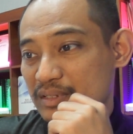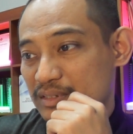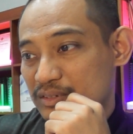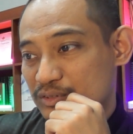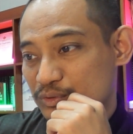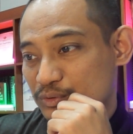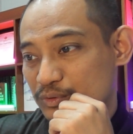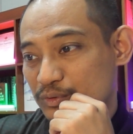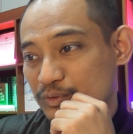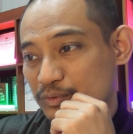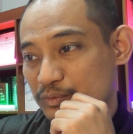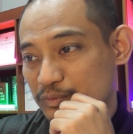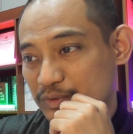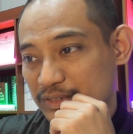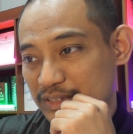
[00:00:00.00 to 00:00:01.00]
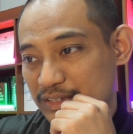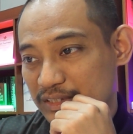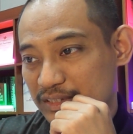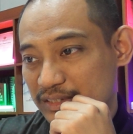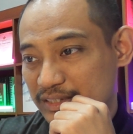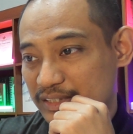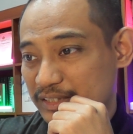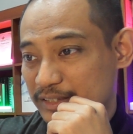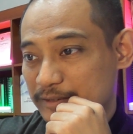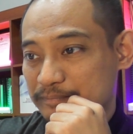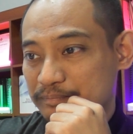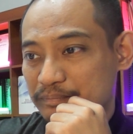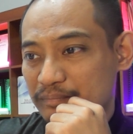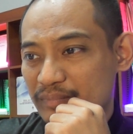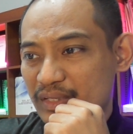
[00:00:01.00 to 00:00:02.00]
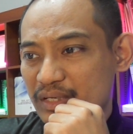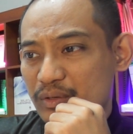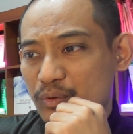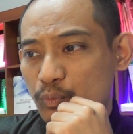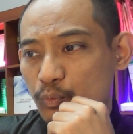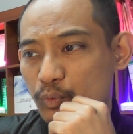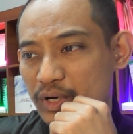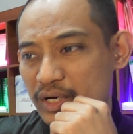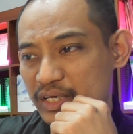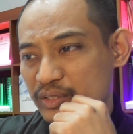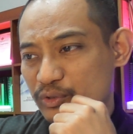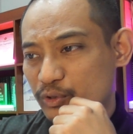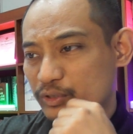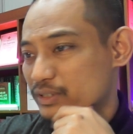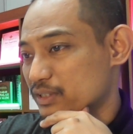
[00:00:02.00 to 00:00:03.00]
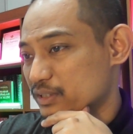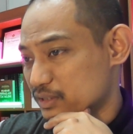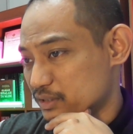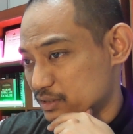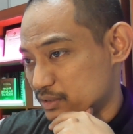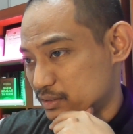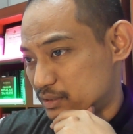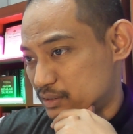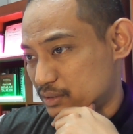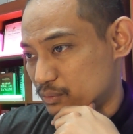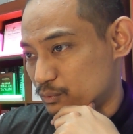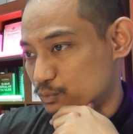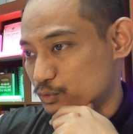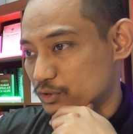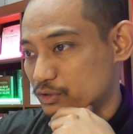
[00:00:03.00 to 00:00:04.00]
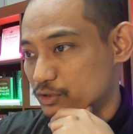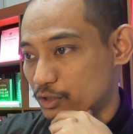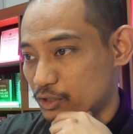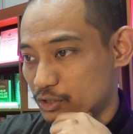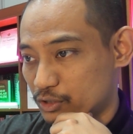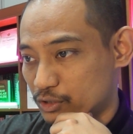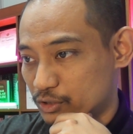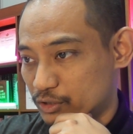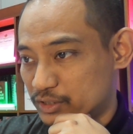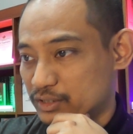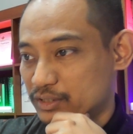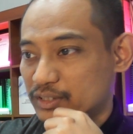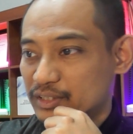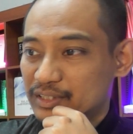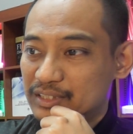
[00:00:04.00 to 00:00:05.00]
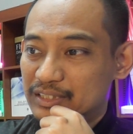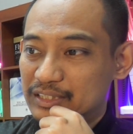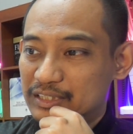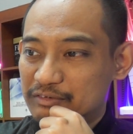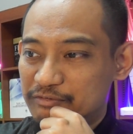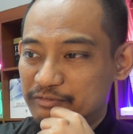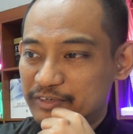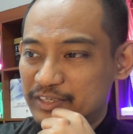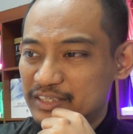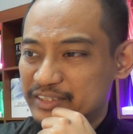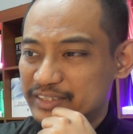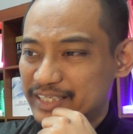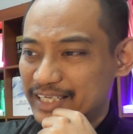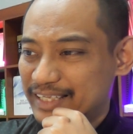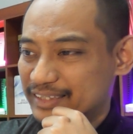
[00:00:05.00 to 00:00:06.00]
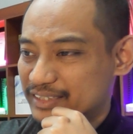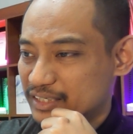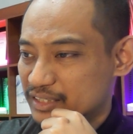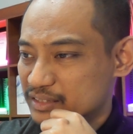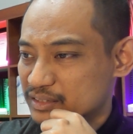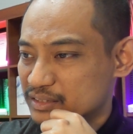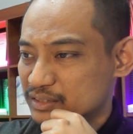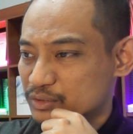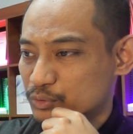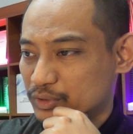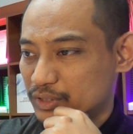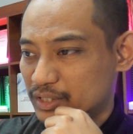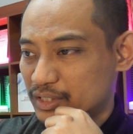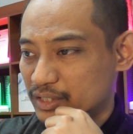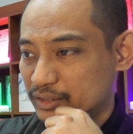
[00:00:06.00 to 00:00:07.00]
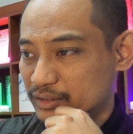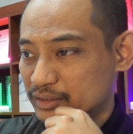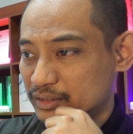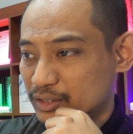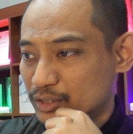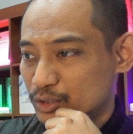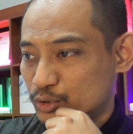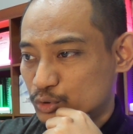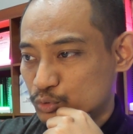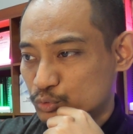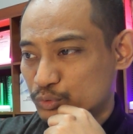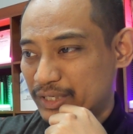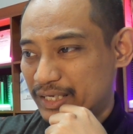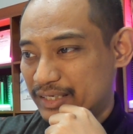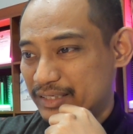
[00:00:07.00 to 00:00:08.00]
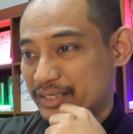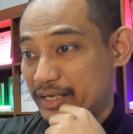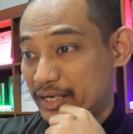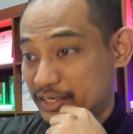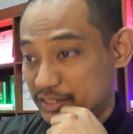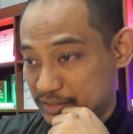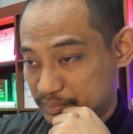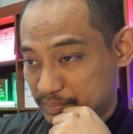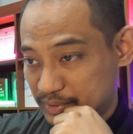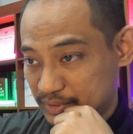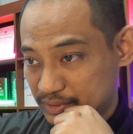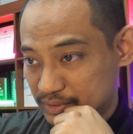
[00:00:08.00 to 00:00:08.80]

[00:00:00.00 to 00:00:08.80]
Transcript: So we read it here. Why on earth would God reveal the entire Quran to an Arab